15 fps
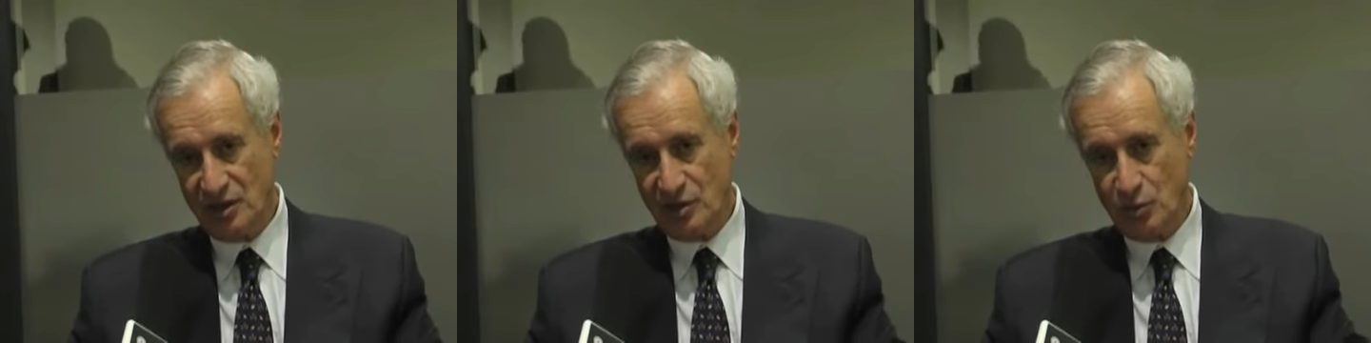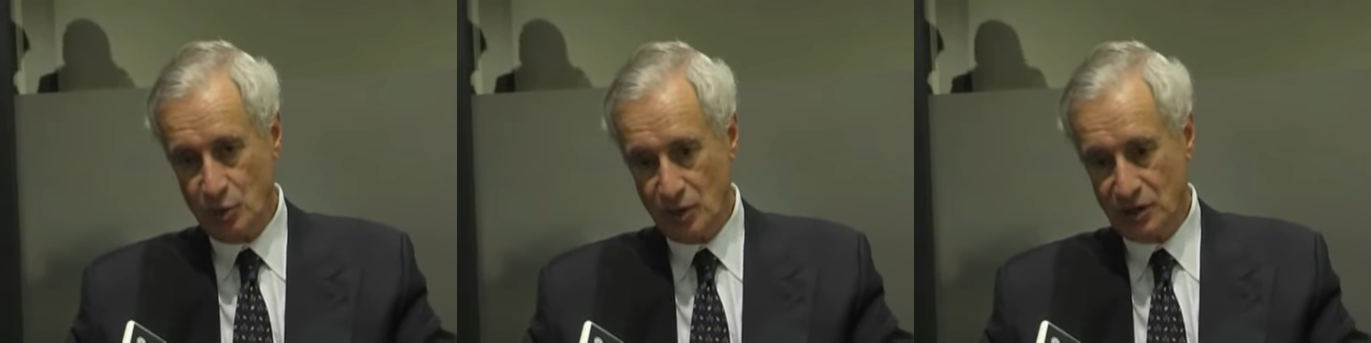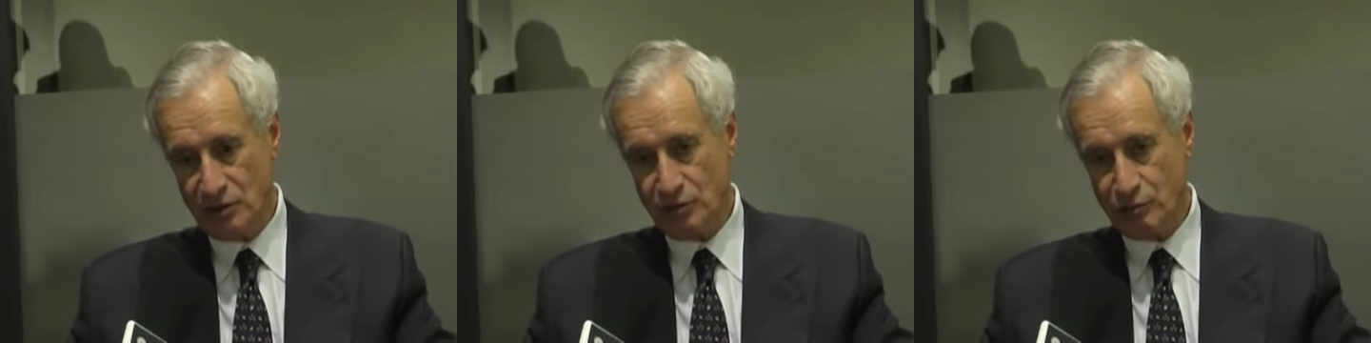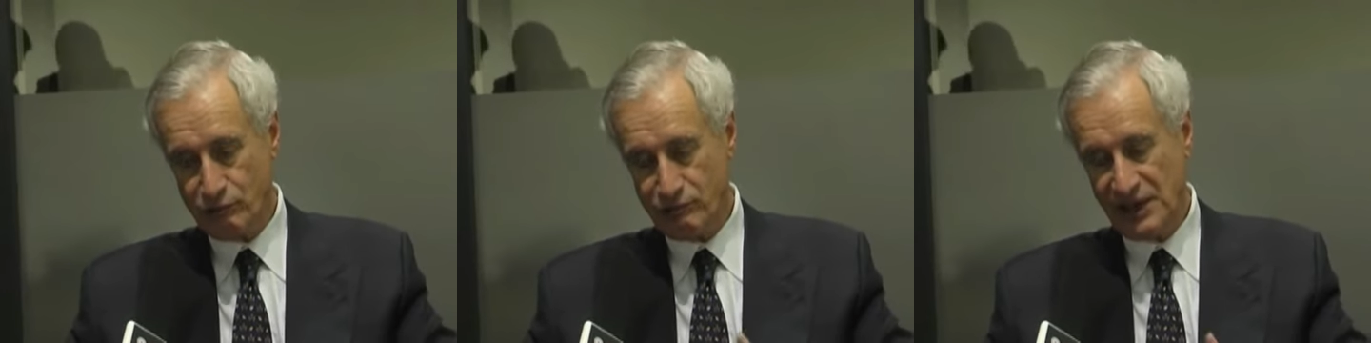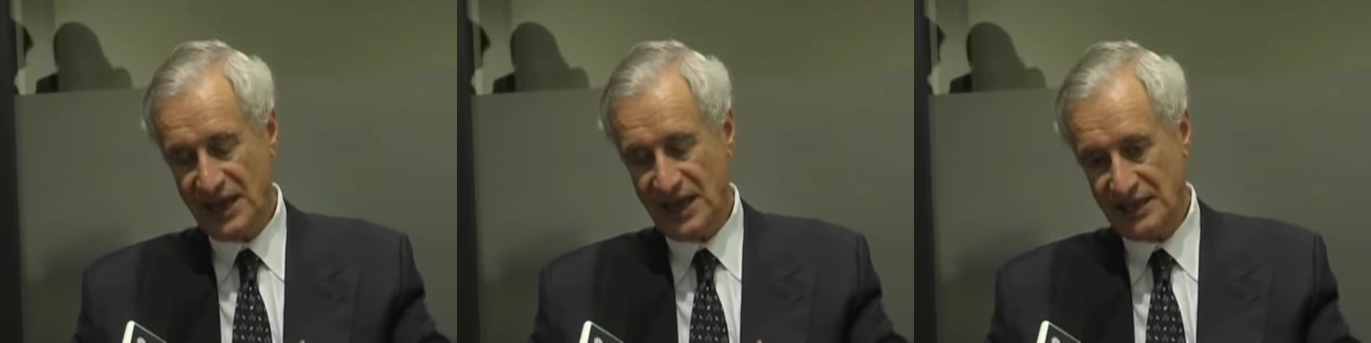will
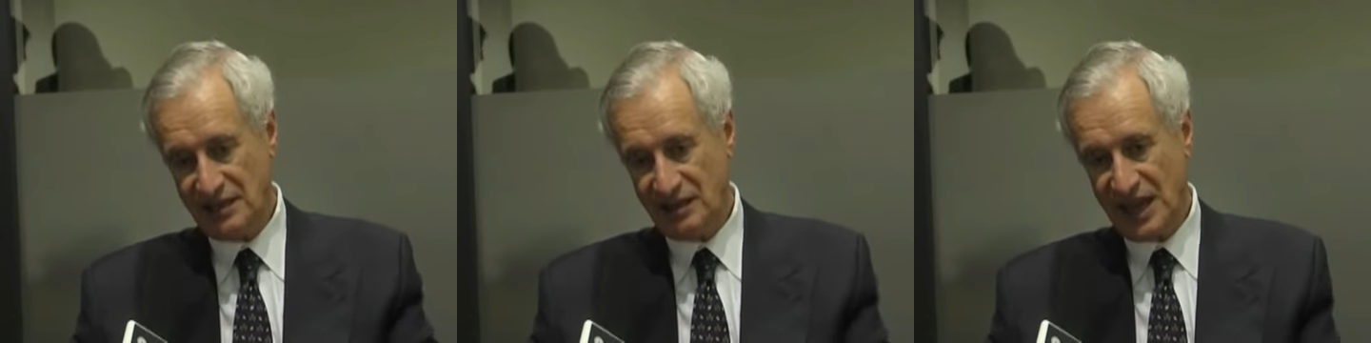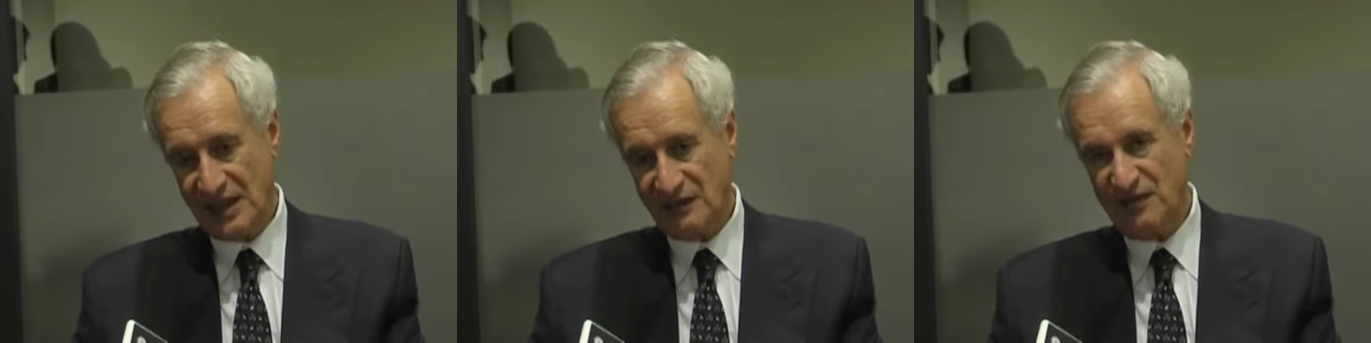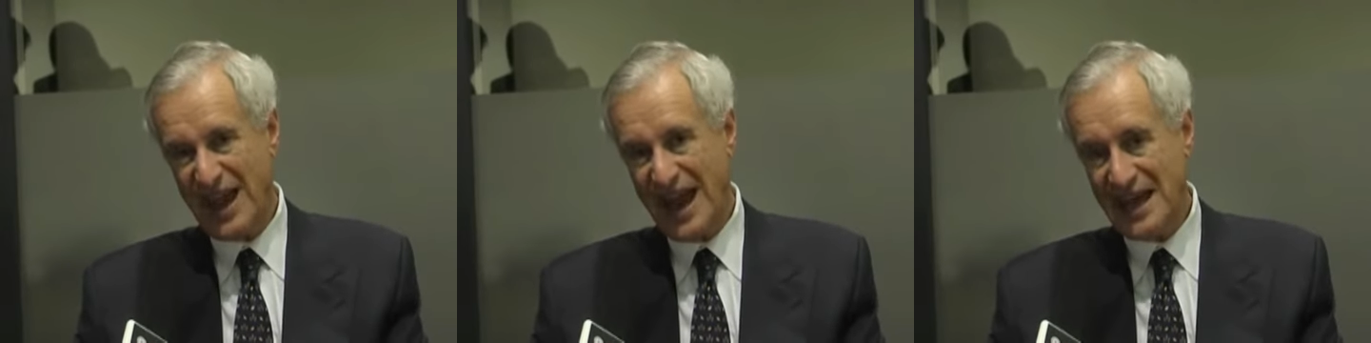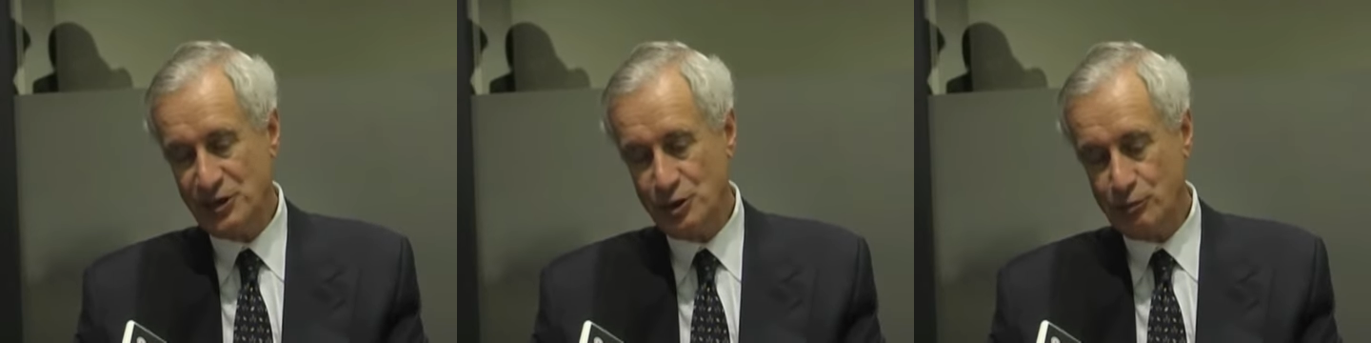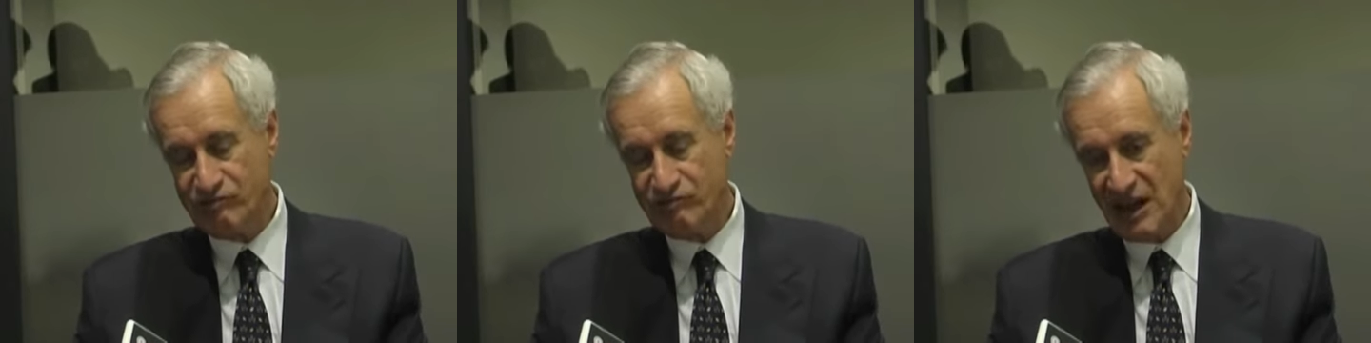create that
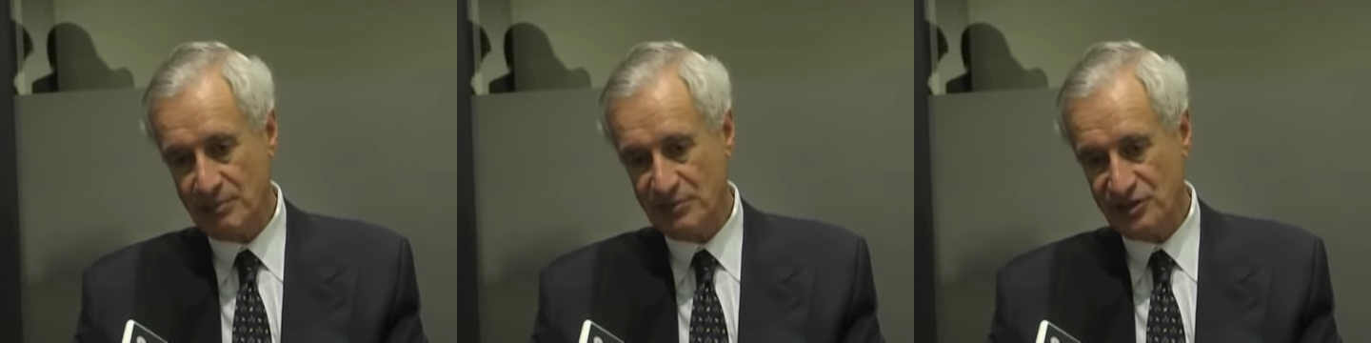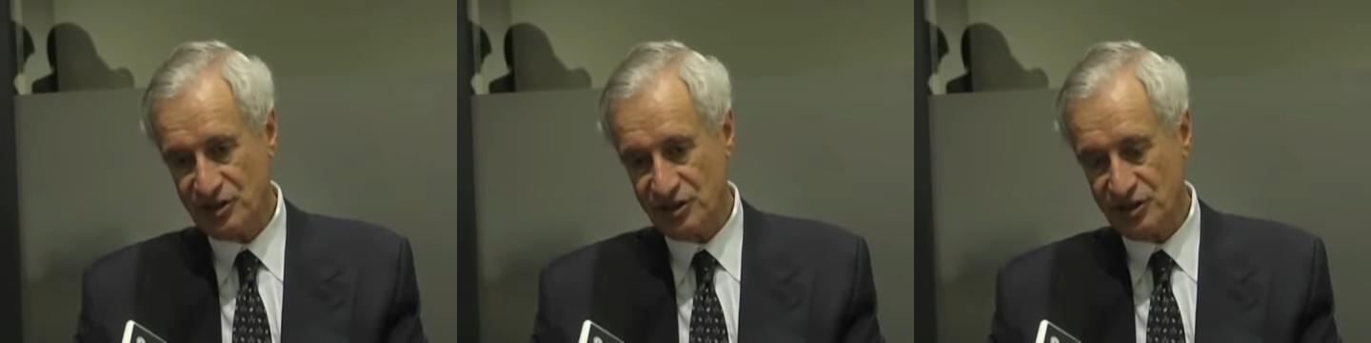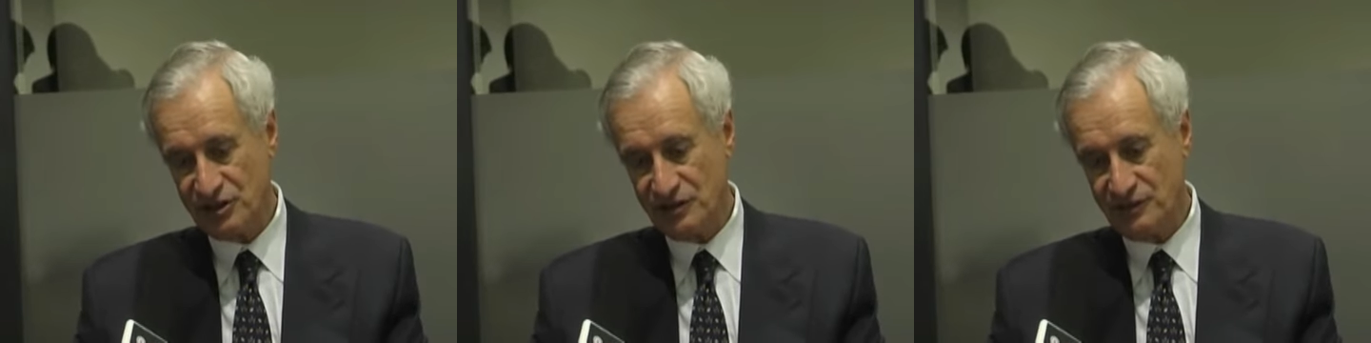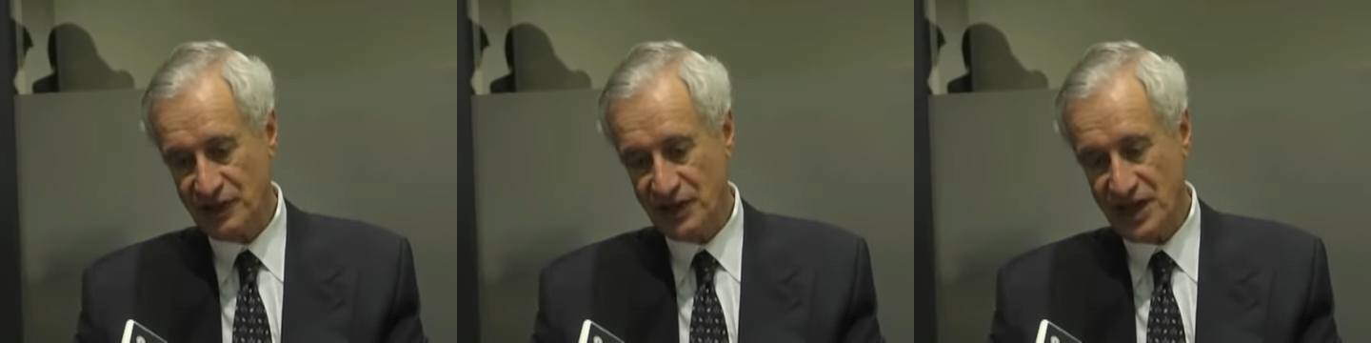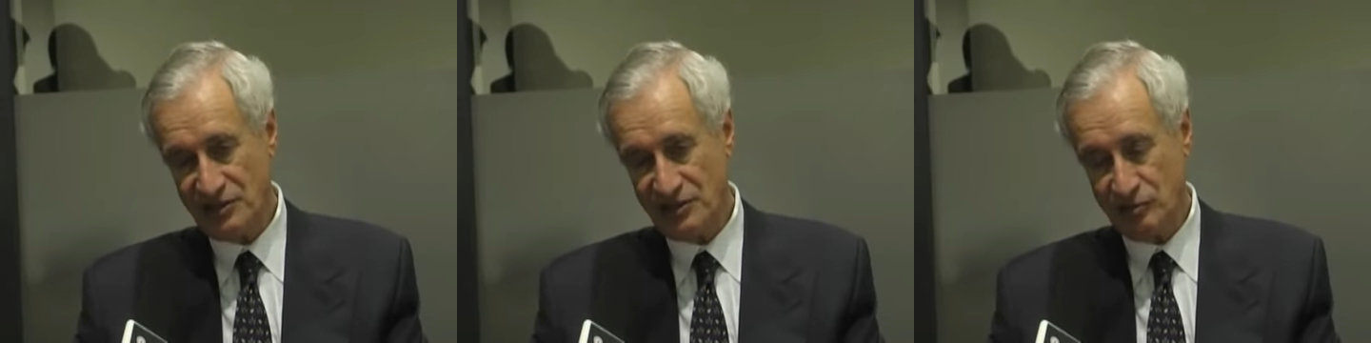value proposition for
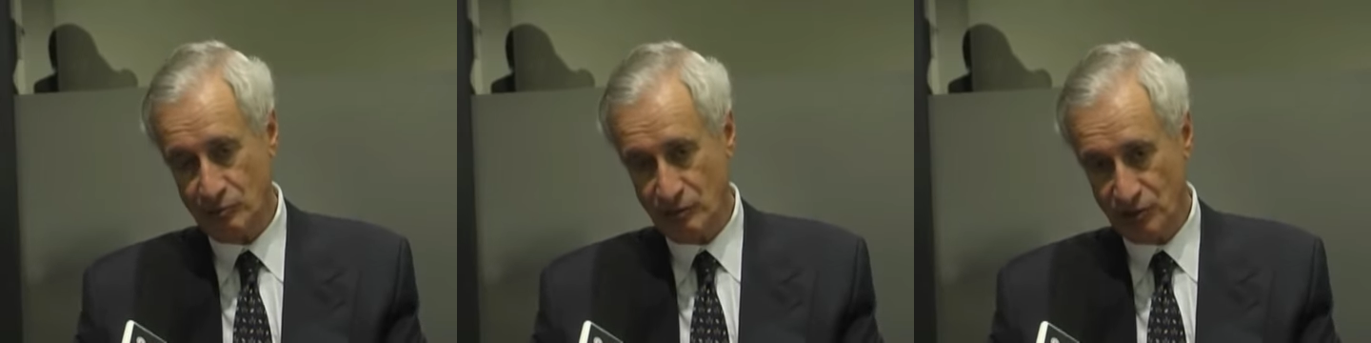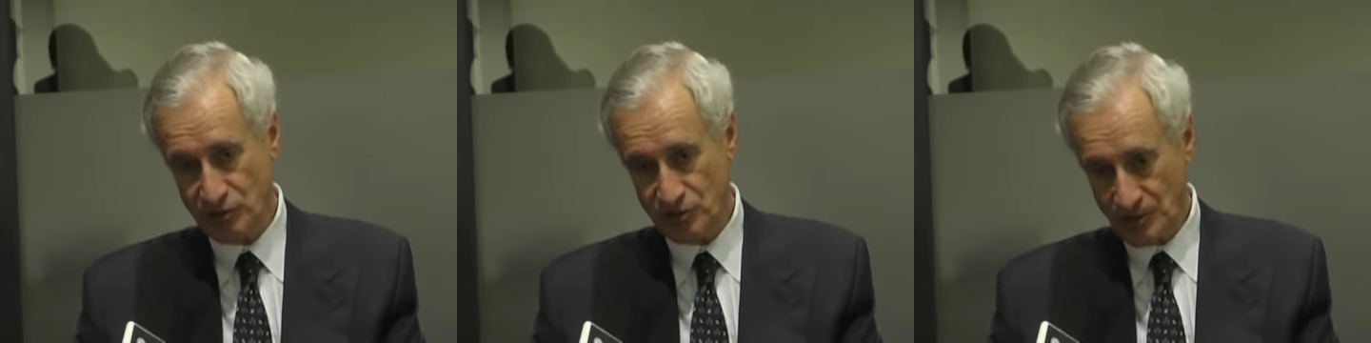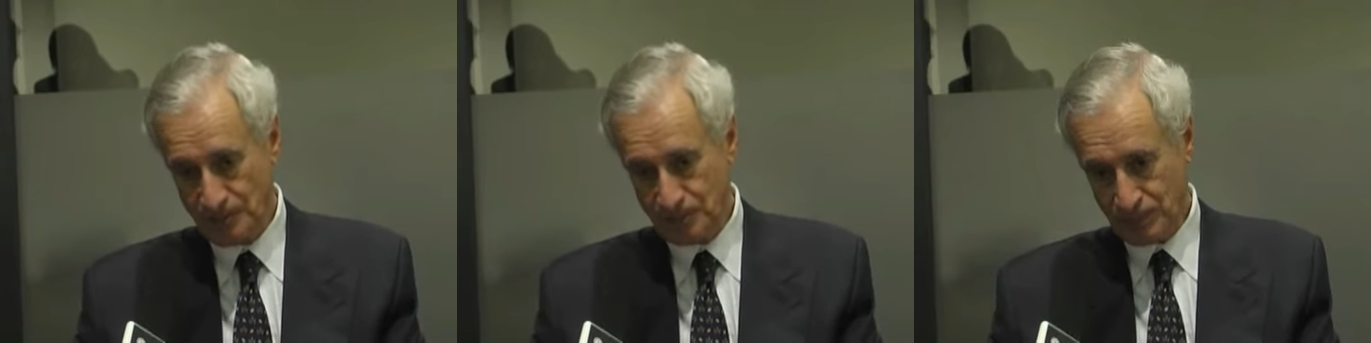customers,